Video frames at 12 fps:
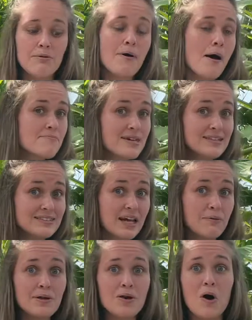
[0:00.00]
pumpkins
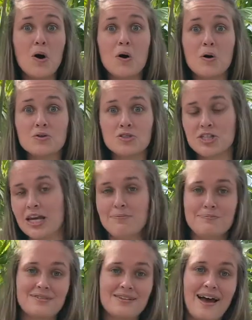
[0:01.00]
come in all shapes,
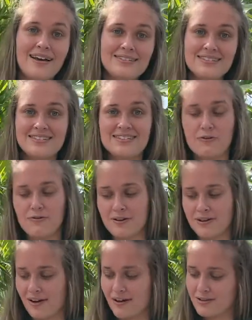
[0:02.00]
sizes,
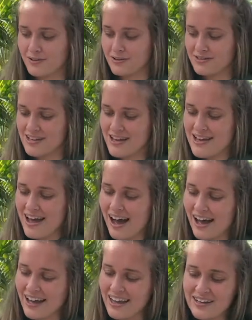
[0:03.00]
different colors,
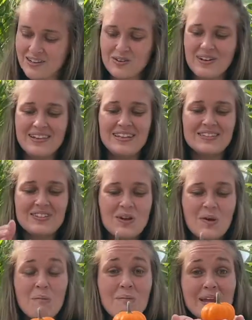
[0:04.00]
including these
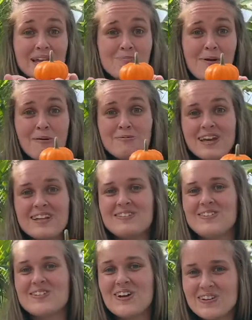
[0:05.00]
little mini pumpkins,
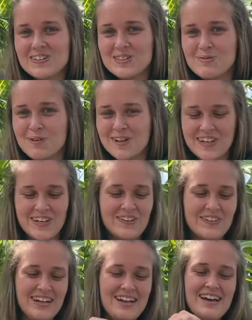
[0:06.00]
which are super
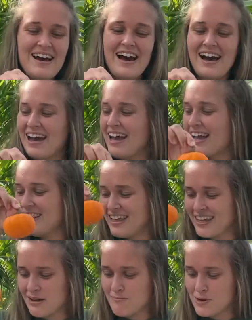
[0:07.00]
cute, and
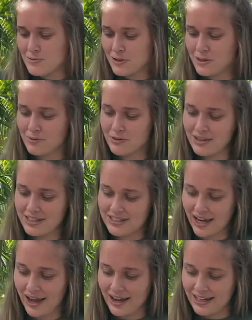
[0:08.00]
they can be really, really
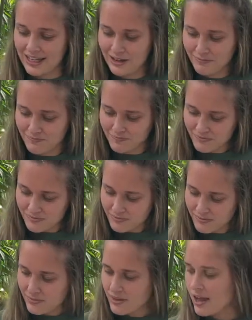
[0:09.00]
tiny,
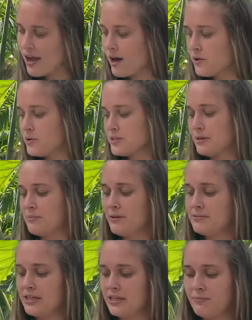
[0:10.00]
or
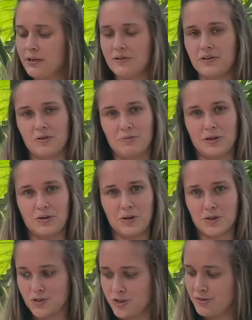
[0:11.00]
sometimes they can be a little bit
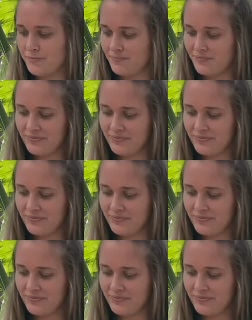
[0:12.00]
larger.